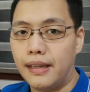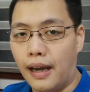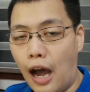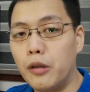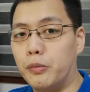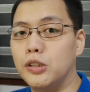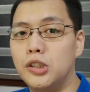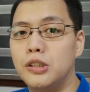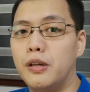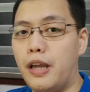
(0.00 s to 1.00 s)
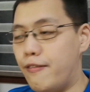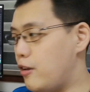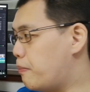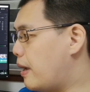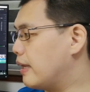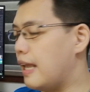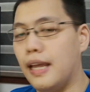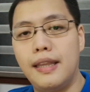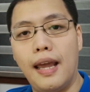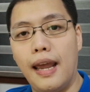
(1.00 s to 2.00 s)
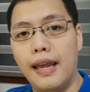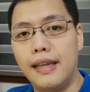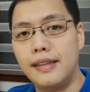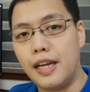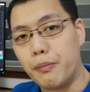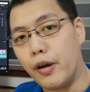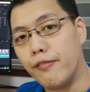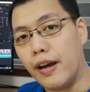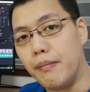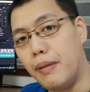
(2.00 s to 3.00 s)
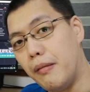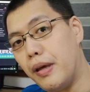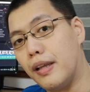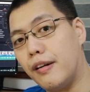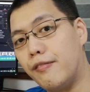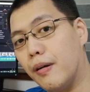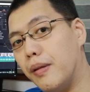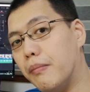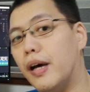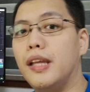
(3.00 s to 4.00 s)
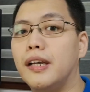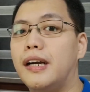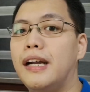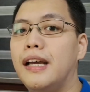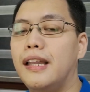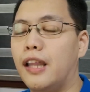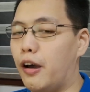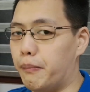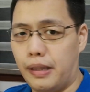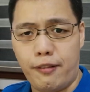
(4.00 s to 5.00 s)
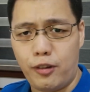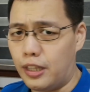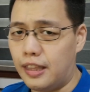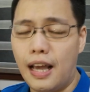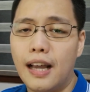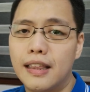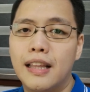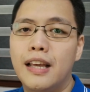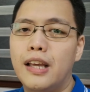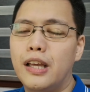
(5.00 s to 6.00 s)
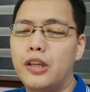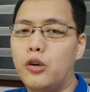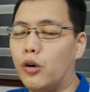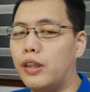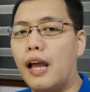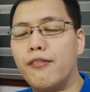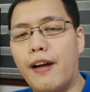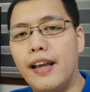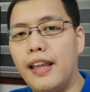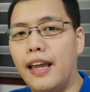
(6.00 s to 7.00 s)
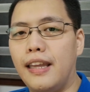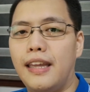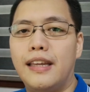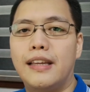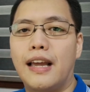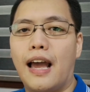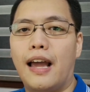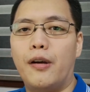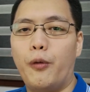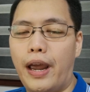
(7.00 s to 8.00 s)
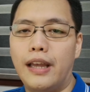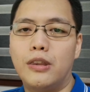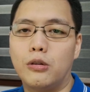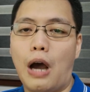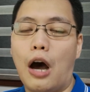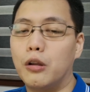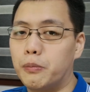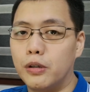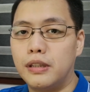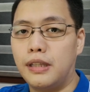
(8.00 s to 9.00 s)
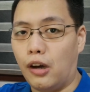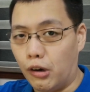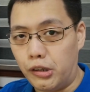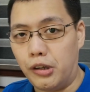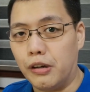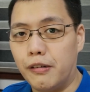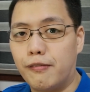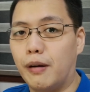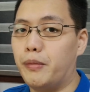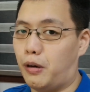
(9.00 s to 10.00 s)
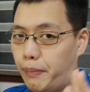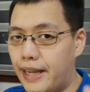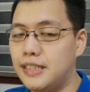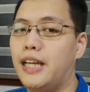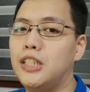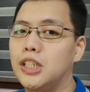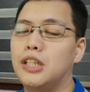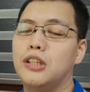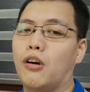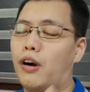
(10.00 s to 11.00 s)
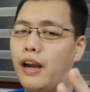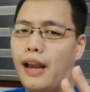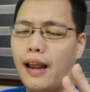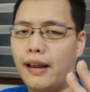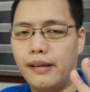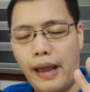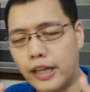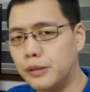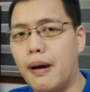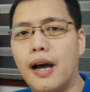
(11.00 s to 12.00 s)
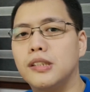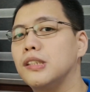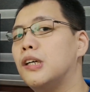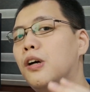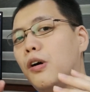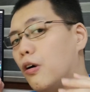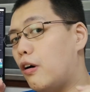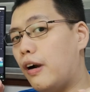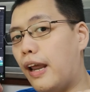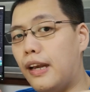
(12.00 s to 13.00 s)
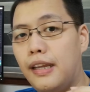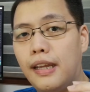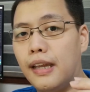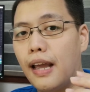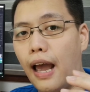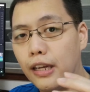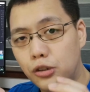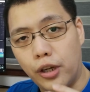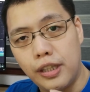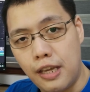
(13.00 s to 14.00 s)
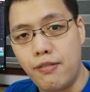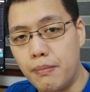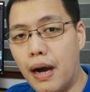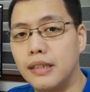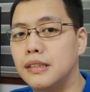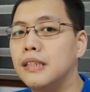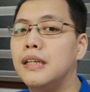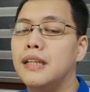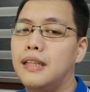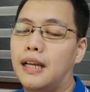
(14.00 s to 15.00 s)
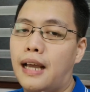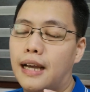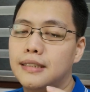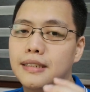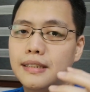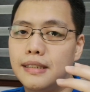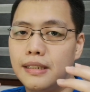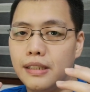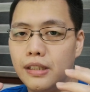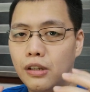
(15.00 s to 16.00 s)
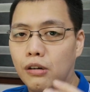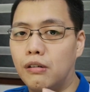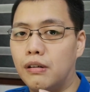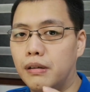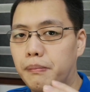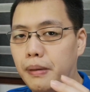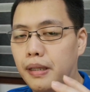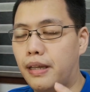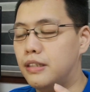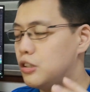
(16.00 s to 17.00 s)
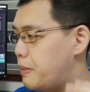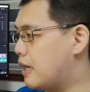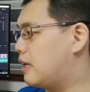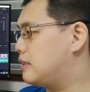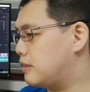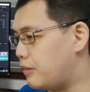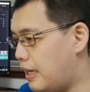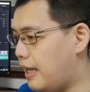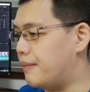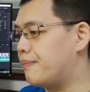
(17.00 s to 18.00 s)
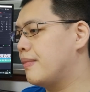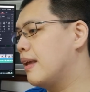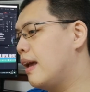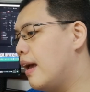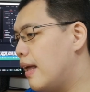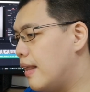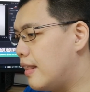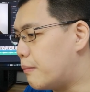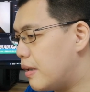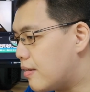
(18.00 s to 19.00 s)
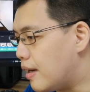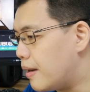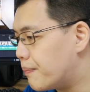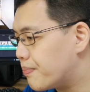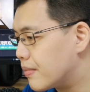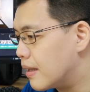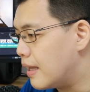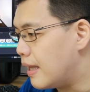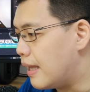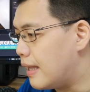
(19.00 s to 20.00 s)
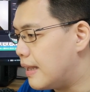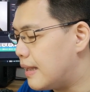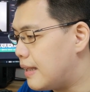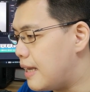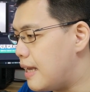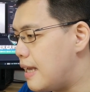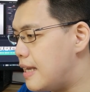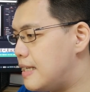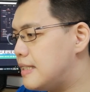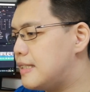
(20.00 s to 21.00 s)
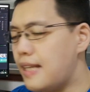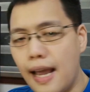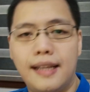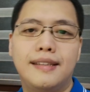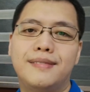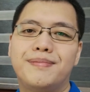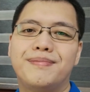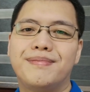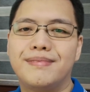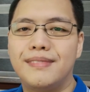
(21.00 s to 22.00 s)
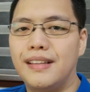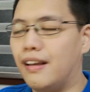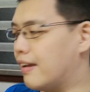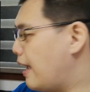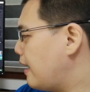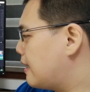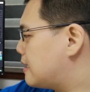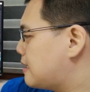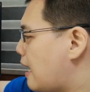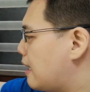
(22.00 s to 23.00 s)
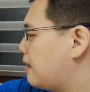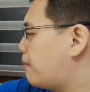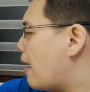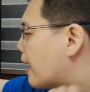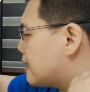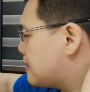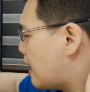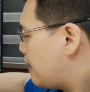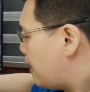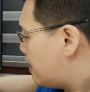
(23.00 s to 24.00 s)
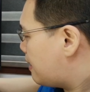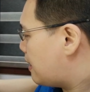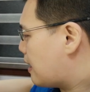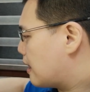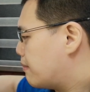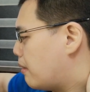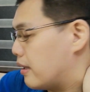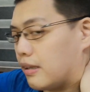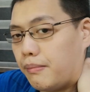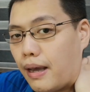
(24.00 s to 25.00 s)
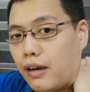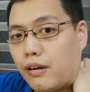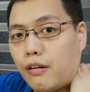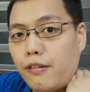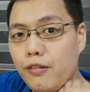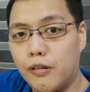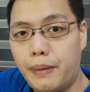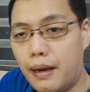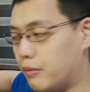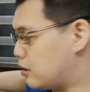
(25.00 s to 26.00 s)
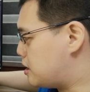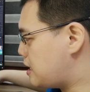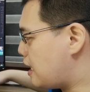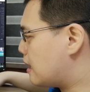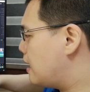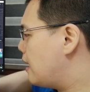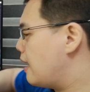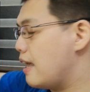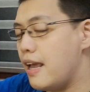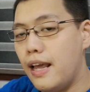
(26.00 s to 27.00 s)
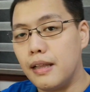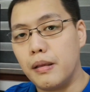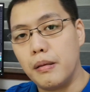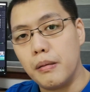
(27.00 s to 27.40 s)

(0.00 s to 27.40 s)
outputs if you plugged in a 3.5mm from the monitor. Now, but if you did not, you will not find any way to output the audio from your PlayStation or Xbox or any Android TV box that has no built-in speakers in it. Number three, the stand, okay, the bracket stand here at the bottom, I don't know if you'll be able to see it,